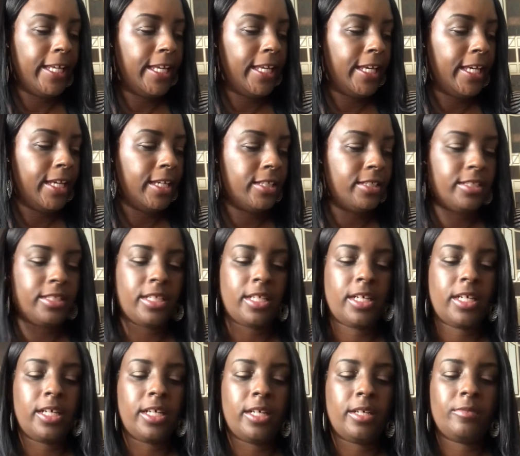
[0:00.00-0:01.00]
and
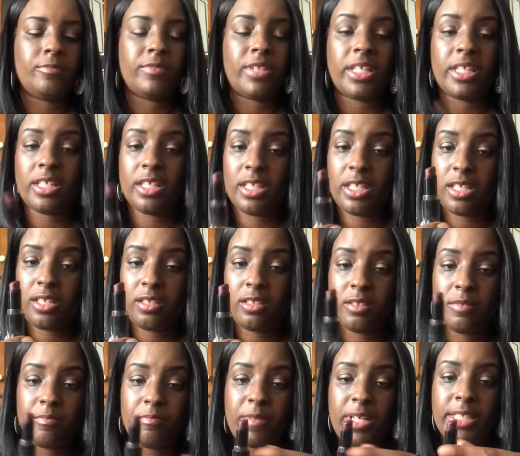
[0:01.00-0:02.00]
they can get a
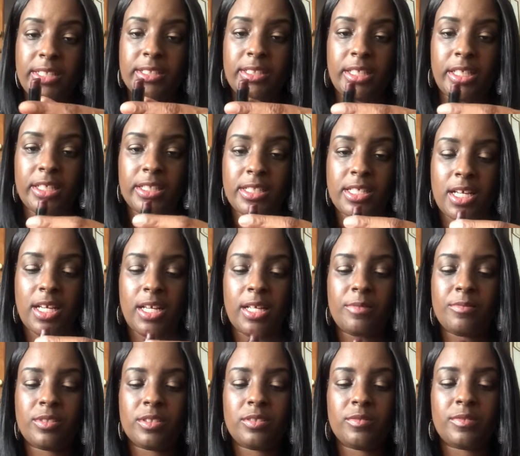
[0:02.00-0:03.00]
little messy at
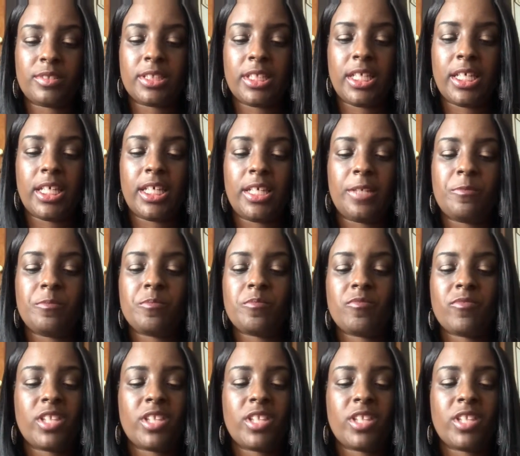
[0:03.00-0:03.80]
times, you know what I'm saying?